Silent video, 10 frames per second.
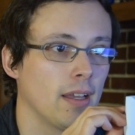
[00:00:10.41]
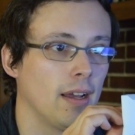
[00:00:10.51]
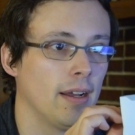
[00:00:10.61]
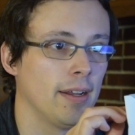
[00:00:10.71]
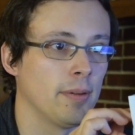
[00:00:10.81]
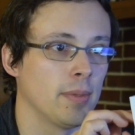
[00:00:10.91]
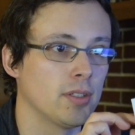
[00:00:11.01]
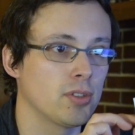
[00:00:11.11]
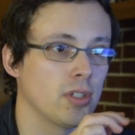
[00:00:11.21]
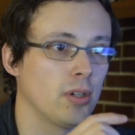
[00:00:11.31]

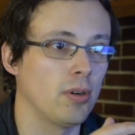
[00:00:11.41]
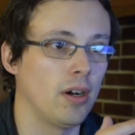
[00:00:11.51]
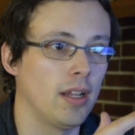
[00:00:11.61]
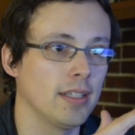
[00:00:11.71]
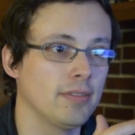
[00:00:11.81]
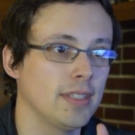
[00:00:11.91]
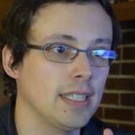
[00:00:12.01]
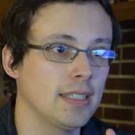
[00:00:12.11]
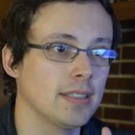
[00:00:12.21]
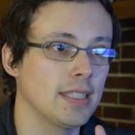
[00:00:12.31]
So all of
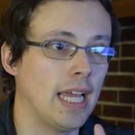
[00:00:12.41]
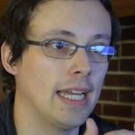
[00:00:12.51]
these